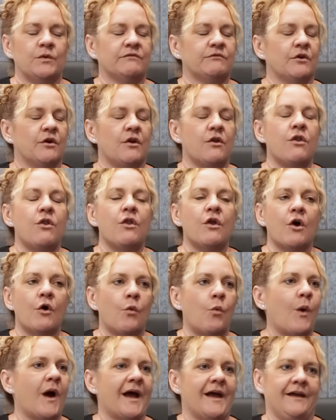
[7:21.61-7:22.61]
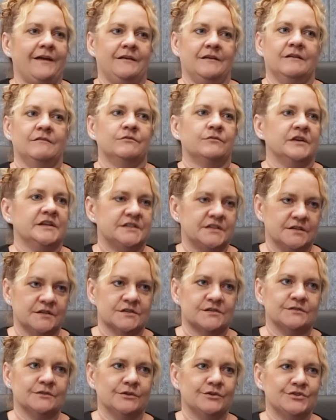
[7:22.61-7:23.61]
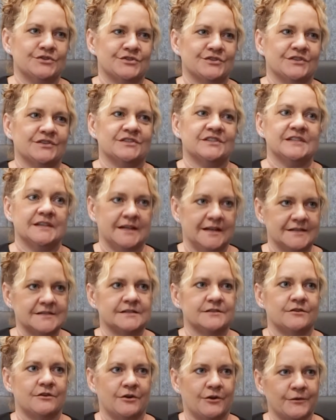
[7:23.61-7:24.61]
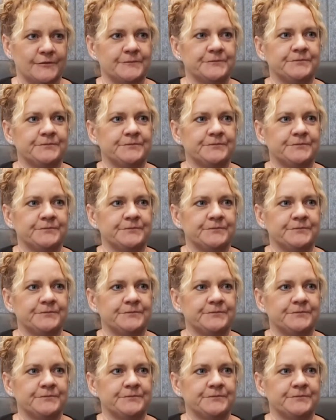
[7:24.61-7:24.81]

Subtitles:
we've got no way of reaching a solution to net zero.